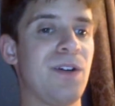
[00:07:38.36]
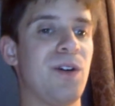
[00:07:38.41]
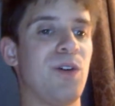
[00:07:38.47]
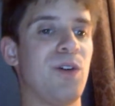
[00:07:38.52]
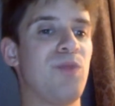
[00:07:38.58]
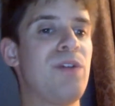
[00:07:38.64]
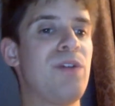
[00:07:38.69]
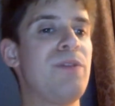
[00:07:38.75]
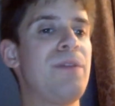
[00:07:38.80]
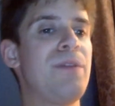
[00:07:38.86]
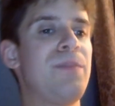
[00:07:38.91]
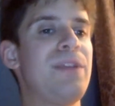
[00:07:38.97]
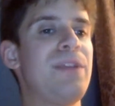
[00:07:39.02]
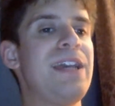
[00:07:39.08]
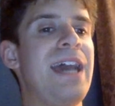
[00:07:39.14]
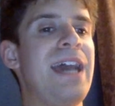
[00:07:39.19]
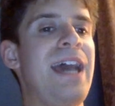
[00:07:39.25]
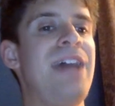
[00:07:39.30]
Rhea
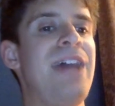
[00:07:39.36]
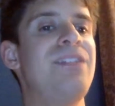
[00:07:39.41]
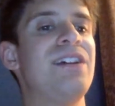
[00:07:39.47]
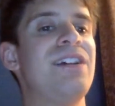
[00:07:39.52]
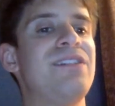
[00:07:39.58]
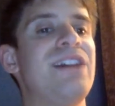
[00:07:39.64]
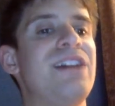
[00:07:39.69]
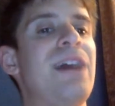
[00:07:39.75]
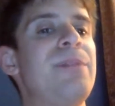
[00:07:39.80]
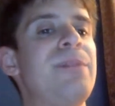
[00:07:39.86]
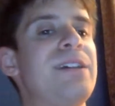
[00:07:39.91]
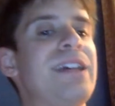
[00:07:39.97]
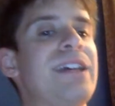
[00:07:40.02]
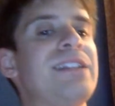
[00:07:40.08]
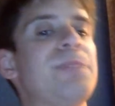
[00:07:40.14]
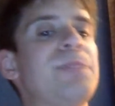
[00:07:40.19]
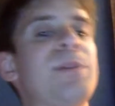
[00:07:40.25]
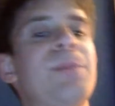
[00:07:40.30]
Ripley and Dominik
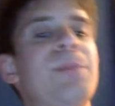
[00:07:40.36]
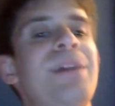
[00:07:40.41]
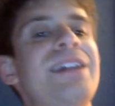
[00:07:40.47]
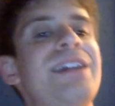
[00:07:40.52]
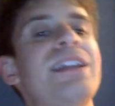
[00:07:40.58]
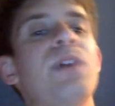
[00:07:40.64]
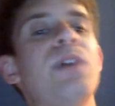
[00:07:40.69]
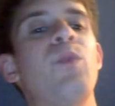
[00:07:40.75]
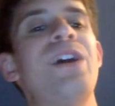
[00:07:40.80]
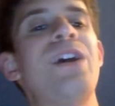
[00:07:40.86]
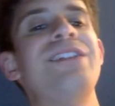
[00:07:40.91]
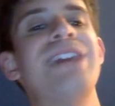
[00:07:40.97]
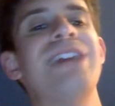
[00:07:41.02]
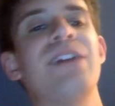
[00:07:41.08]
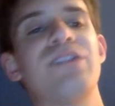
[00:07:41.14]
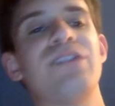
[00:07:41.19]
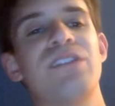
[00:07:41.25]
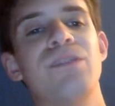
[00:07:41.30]
end up making their way
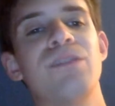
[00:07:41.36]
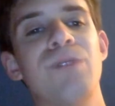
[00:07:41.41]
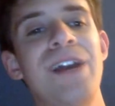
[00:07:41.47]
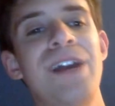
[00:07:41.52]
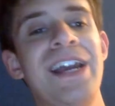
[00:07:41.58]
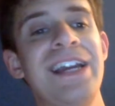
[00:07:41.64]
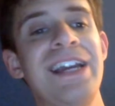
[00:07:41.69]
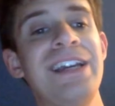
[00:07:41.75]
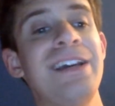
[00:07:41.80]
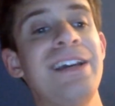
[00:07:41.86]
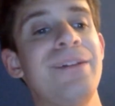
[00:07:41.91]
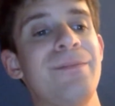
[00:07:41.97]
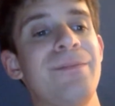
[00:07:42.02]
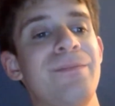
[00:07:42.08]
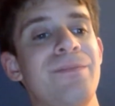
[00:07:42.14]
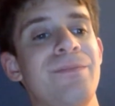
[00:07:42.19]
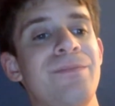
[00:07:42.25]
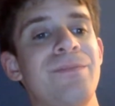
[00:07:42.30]
down to the ring.
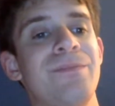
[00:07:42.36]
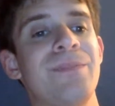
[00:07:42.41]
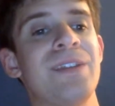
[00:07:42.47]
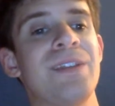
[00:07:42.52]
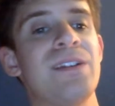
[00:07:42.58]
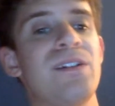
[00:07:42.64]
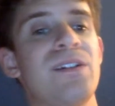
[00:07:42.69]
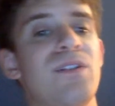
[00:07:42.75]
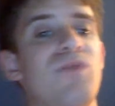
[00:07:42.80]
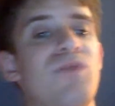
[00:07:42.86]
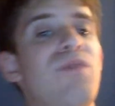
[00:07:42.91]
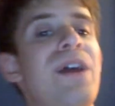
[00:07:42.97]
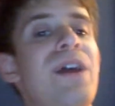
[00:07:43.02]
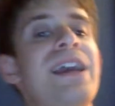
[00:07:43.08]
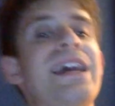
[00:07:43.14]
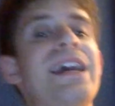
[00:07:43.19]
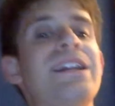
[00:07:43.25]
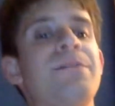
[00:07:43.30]

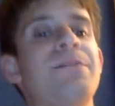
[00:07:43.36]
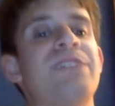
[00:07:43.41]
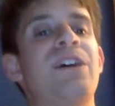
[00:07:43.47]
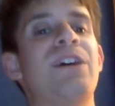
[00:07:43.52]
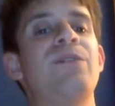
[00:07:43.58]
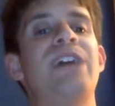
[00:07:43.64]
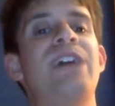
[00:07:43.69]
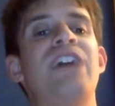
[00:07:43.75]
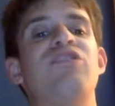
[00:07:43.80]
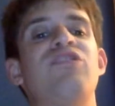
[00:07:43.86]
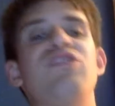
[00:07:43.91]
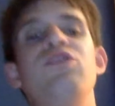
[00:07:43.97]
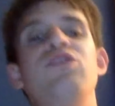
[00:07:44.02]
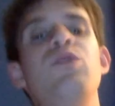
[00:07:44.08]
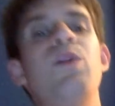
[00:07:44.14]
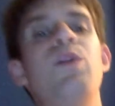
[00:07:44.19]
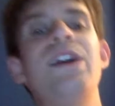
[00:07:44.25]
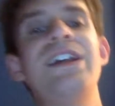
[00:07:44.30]
Rey ended up telling Edge to
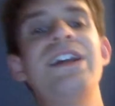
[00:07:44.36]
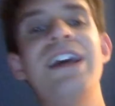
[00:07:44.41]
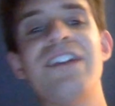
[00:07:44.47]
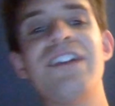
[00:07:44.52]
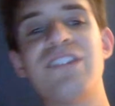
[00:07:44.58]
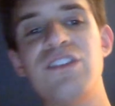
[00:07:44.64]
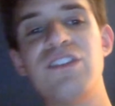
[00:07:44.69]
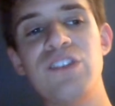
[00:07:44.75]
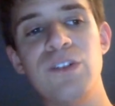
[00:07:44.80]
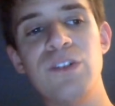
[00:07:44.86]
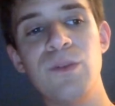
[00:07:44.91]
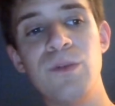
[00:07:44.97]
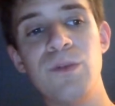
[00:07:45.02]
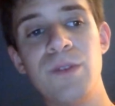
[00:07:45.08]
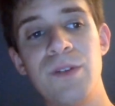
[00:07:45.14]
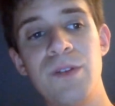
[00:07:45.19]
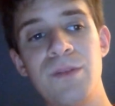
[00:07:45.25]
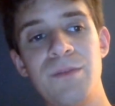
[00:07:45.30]
do what he has to do,
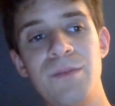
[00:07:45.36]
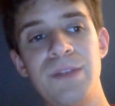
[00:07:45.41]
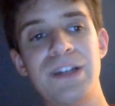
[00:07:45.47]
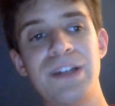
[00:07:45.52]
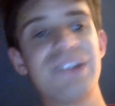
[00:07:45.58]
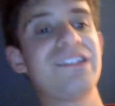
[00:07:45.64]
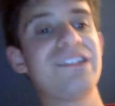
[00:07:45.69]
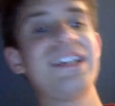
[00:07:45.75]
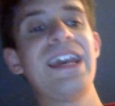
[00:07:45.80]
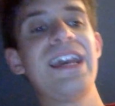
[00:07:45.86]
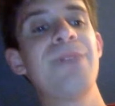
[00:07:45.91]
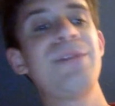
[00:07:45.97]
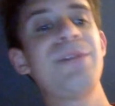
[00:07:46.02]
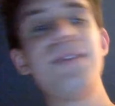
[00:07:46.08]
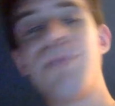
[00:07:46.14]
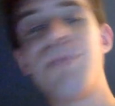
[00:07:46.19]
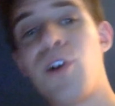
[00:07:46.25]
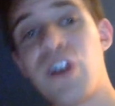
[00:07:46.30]
because he can't
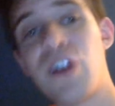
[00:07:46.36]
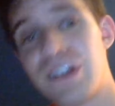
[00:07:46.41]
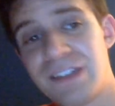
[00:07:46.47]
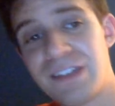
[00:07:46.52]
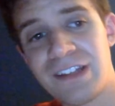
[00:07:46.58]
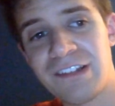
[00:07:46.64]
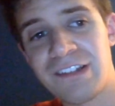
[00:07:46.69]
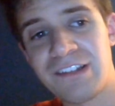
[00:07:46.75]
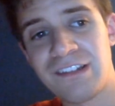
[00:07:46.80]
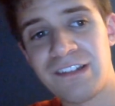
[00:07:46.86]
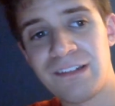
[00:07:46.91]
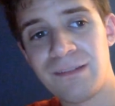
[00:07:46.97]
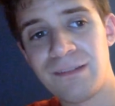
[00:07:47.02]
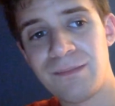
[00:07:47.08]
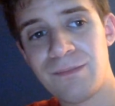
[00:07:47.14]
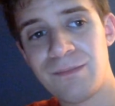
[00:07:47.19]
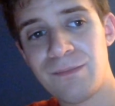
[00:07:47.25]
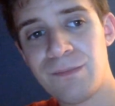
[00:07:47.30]
be part of this.
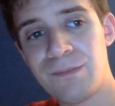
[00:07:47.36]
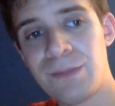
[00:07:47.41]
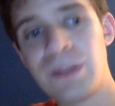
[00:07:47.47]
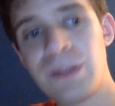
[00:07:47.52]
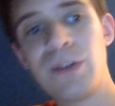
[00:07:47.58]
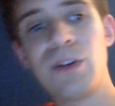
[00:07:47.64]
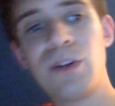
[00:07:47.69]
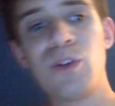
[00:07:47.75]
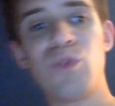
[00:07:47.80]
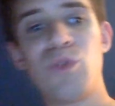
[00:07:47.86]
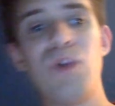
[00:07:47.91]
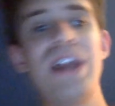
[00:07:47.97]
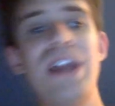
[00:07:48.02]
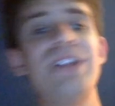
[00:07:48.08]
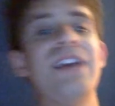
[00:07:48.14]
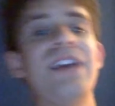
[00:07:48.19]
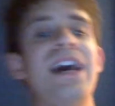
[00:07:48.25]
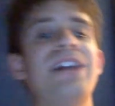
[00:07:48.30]

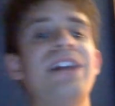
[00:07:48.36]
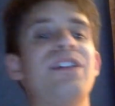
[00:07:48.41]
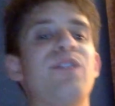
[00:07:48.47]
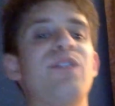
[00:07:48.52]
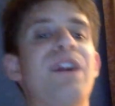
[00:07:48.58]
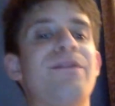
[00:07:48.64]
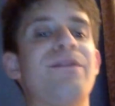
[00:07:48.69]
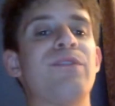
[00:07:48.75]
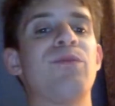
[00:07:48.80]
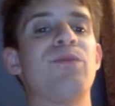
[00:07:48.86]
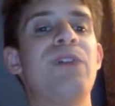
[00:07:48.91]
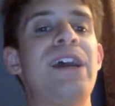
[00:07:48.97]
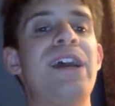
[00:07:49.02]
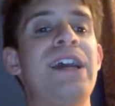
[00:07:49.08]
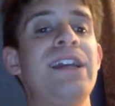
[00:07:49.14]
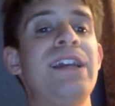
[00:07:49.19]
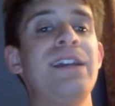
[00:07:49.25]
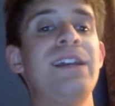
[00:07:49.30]
Rey then left the
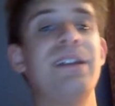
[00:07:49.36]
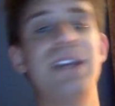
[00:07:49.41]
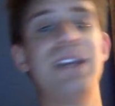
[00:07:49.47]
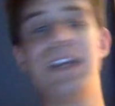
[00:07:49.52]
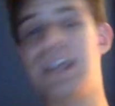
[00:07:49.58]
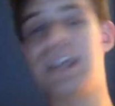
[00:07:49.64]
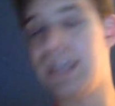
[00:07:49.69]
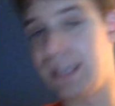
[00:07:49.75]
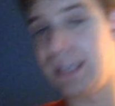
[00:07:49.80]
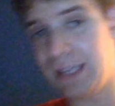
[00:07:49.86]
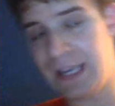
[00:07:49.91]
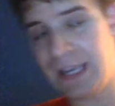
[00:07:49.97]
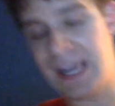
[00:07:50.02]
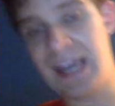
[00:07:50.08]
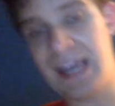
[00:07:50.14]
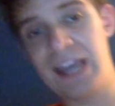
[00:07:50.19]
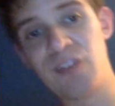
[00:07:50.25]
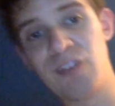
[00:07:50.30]
ring,
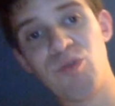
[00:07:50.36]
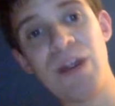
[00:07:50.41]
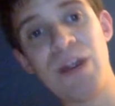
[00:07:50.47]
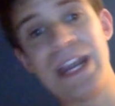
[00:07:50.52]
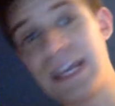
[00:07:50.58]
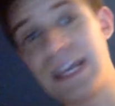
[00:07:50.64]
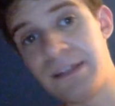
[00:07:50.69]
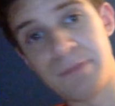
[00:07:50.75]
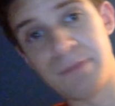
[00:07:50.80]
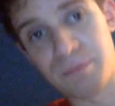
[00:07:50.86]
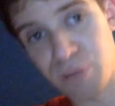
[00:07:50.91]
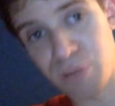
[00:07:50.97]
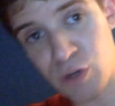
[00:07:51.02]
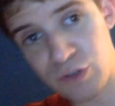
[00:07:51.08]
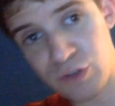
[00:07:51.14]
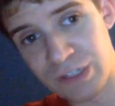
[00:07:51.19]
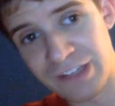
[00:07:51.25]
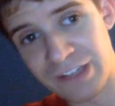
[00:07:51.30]
and Rey ended up
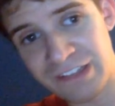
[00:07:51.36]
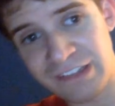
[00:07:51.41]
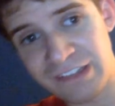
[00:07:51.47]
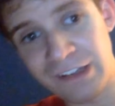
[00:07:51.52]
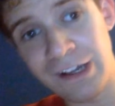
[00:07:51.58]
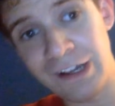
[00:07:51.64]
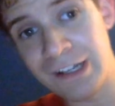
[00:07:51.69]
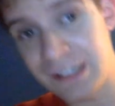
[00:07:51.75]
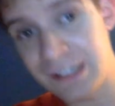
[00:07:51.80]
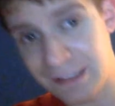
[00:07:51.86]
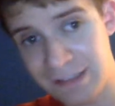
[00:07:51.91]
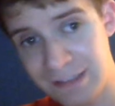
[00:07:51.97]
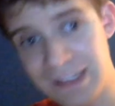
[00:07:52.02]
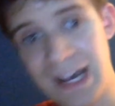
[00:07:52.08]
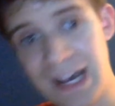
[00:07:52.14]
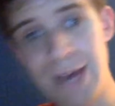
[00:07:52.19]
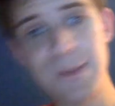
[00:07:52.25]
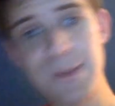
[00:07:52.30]
approaching his son,
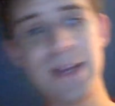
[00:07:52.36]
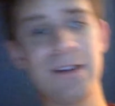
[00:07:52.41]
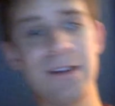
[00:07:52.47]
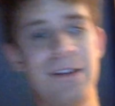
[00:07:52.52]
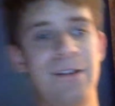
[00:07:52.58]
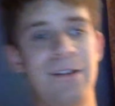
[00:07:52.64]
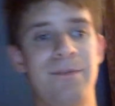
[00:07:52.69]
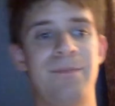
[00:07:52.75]
Dominik.